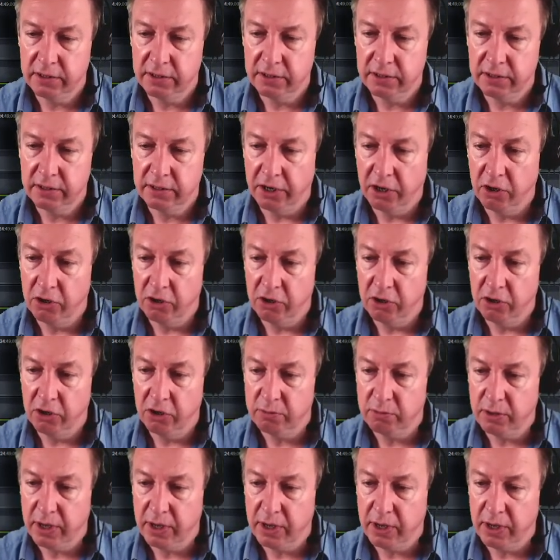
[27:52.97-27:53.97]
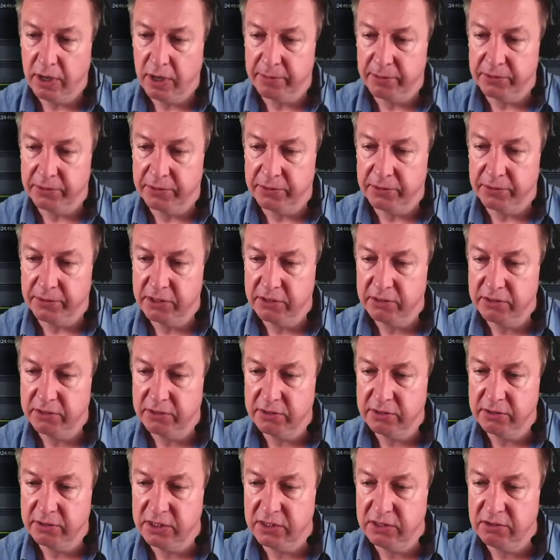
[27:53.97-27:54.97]
and a look at what happens. So you can
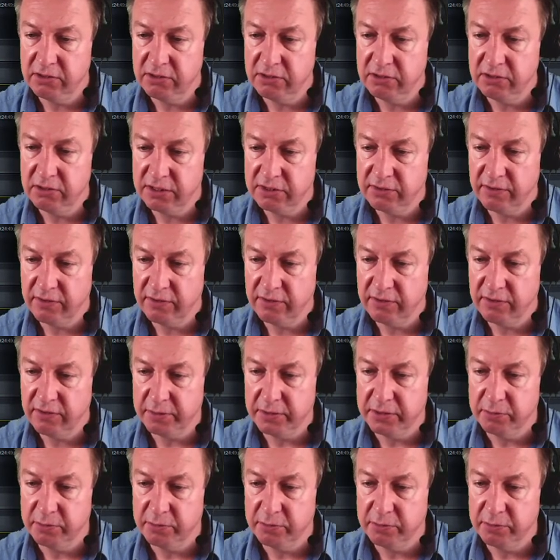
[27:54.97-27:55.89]
see two things have happened.